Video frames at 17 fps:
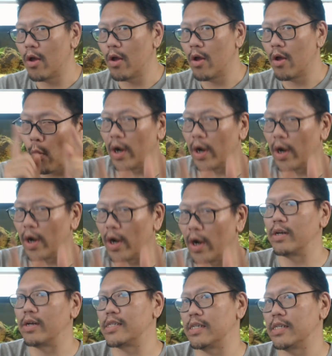what do you
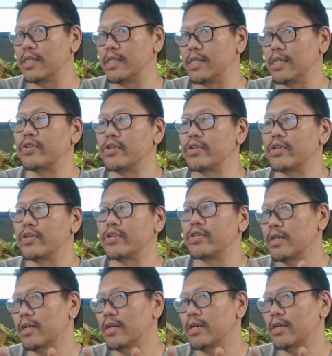want to see first?
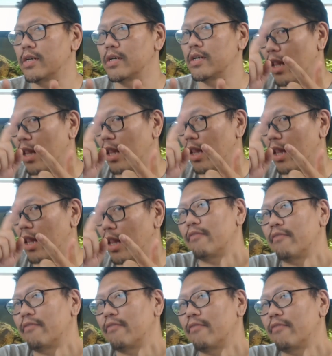The
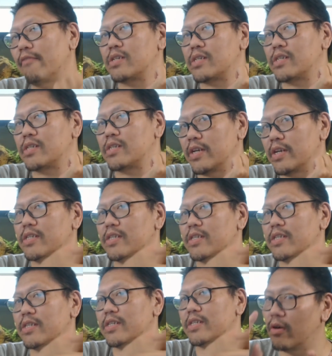lighting video series
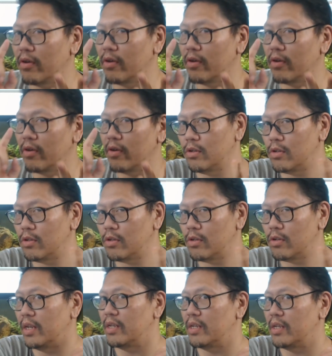or the CO2
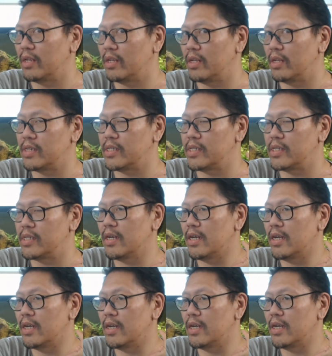video series?
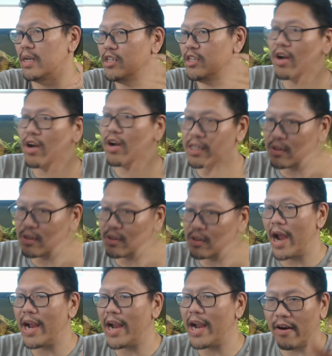You guys,
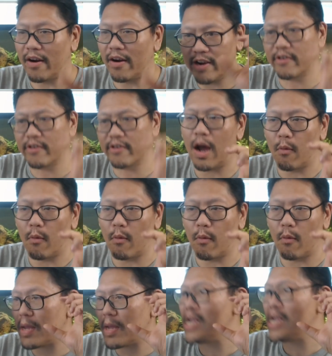right now, here and now, we're going to make